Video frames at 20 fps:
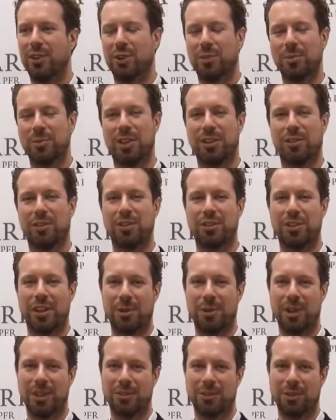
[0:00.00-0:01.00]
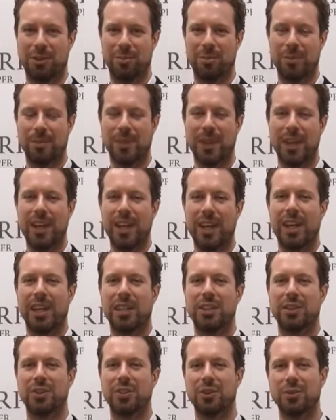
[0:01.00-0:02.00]
from the Visegrad Group.
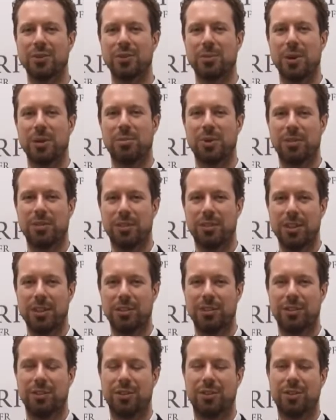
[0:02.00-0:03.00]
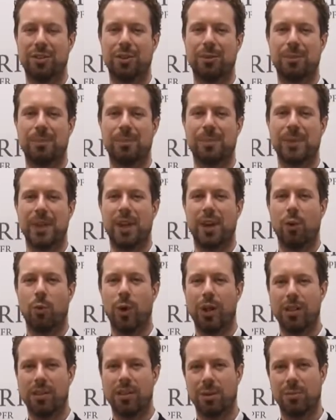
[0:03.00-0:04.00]
It is also my privilege to
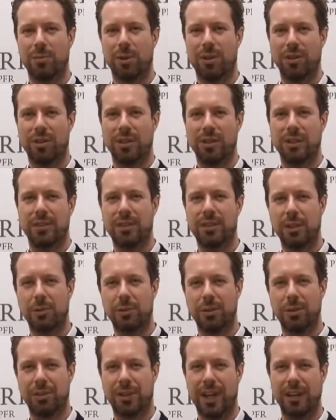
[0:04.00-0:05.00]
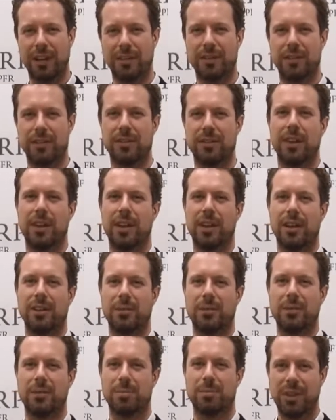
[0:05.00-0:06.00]
welcome all the distinguished guests,
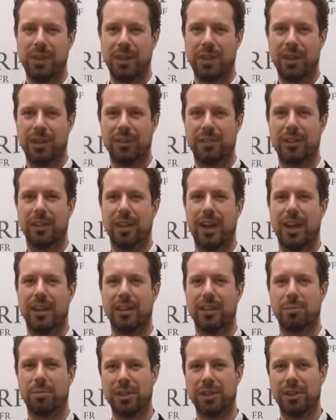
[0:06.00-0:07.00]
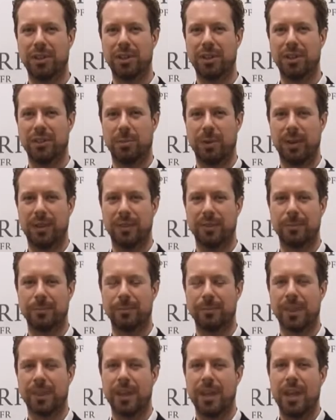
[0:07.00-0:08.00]
speakers and participants.
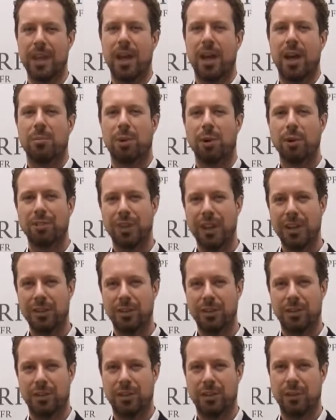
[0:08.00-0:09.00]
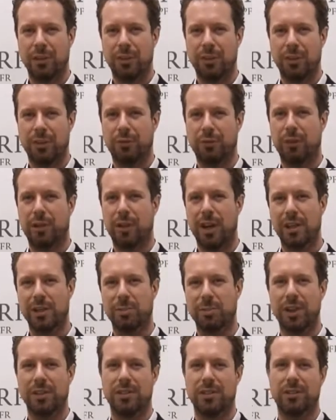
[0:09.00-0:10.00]
Polish Agency for
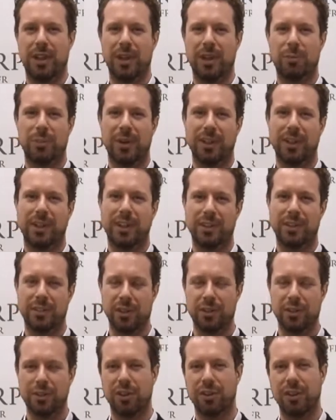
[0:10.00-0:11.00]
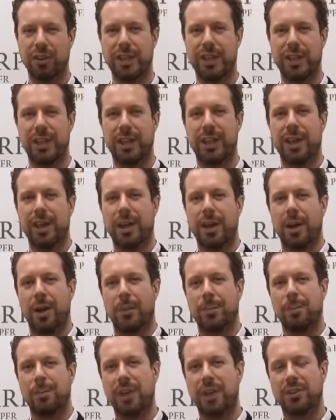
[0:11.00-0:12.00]
Enterprise Development has not only
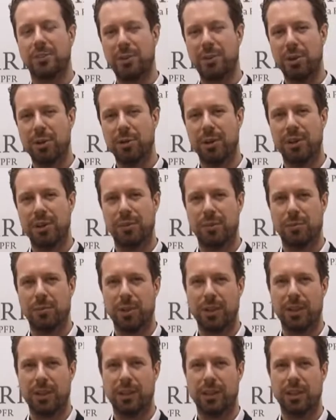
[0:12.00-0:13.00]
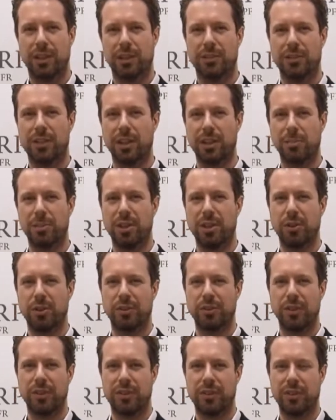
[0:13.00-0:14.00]
experience in building startup
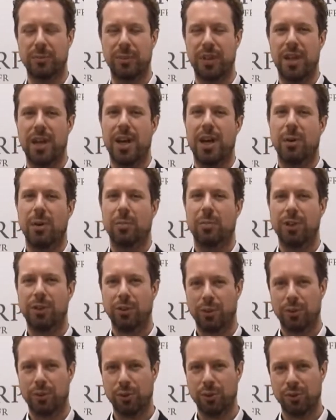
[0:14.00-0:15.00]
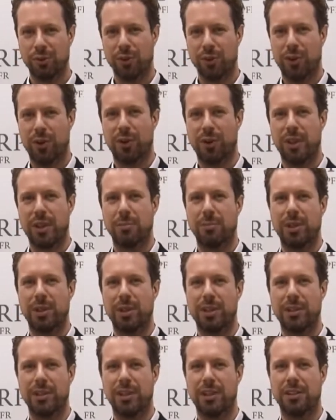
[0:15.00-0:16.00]
ecosystem, but also in
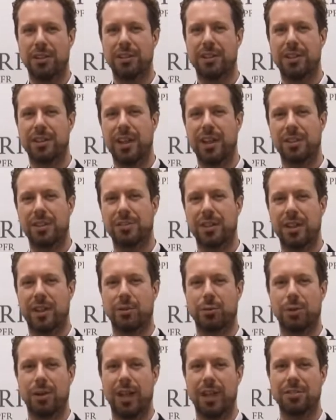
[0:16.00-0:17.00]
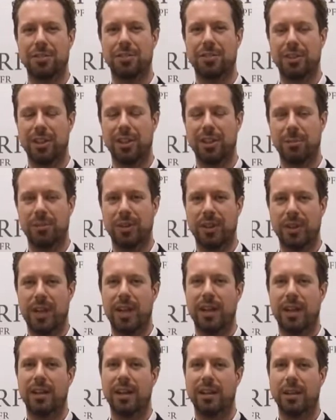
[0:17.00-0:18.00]
building international relationships
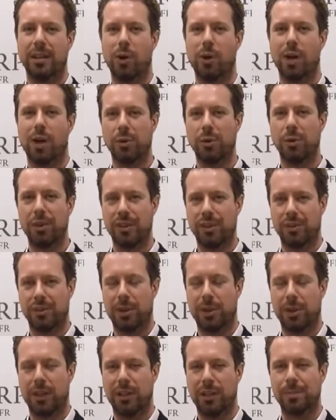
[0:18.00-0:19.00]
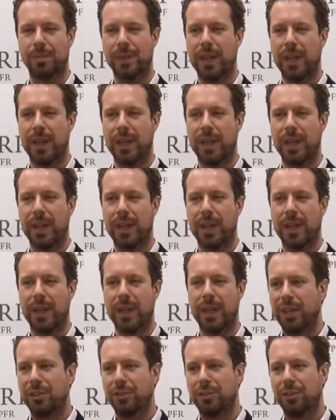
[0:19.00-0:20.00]
like the one with Israel. Just to
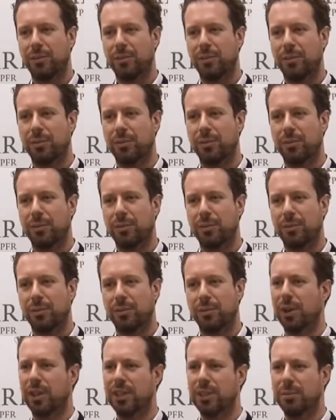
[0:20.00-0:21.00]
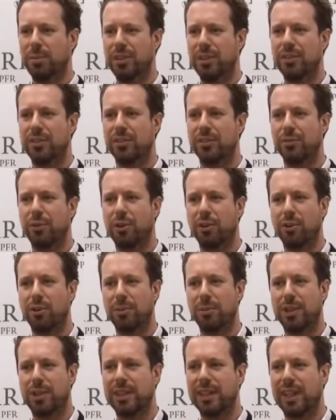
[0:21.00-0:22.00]
mention Polish-Israeli Business
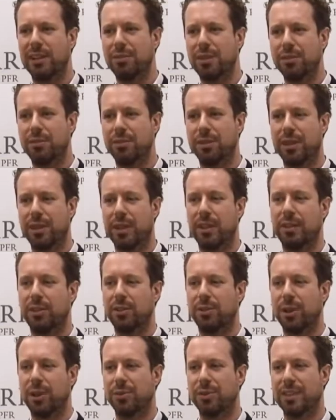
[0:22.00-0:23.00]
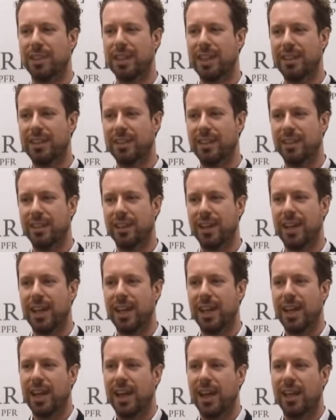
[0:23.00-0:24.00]
Forum in Tel Aviv in 2018
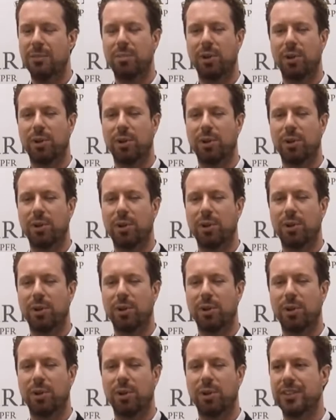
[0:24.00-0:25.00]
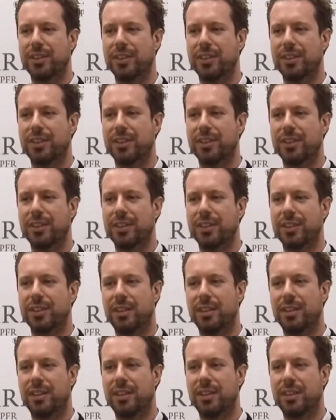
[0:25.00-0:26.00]
and Polish national stands at
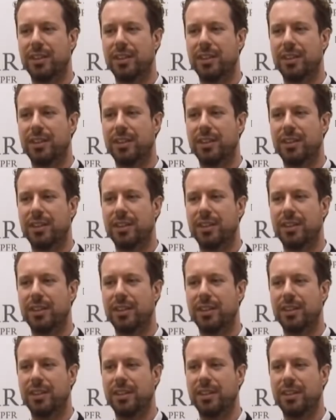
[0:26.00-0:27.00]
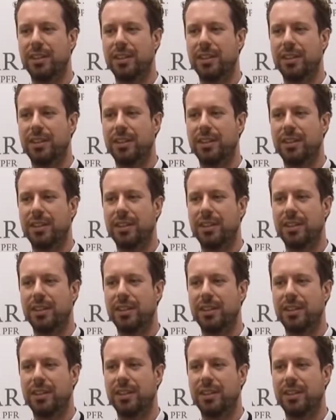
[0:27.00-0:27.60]
DLD Tel Aviv